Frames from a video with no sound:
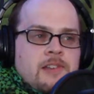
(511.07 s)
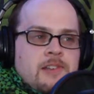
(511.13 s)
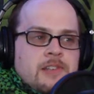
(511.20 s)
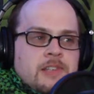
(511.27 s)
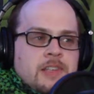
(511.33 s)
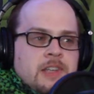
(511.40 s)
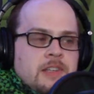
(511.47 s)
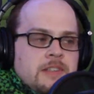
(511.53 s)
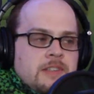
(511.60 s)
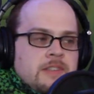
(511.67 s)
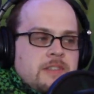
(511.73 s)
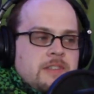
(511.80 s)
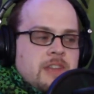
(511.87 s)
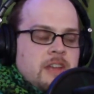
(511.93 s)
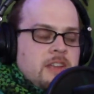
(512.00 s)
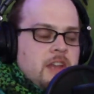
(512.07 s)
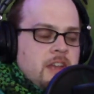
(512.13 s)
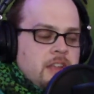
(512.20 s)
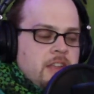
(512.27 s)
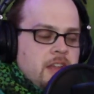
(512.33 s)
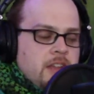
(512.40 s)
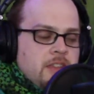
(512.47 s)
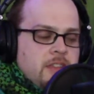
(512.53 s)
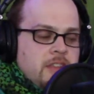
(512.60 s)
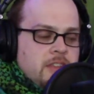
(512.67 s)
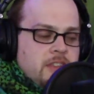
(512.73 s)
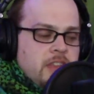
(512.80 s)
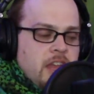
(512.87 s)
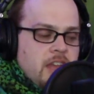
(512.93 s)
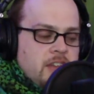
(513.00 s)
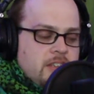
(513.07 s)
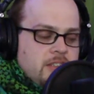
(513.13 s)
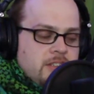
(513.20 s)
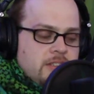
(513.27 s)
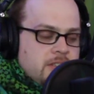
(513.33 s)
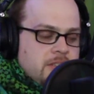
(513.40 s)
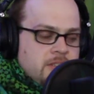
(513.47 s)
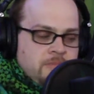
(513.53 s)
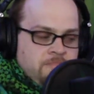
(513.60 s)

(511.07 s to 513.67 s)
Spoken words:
Because I think that is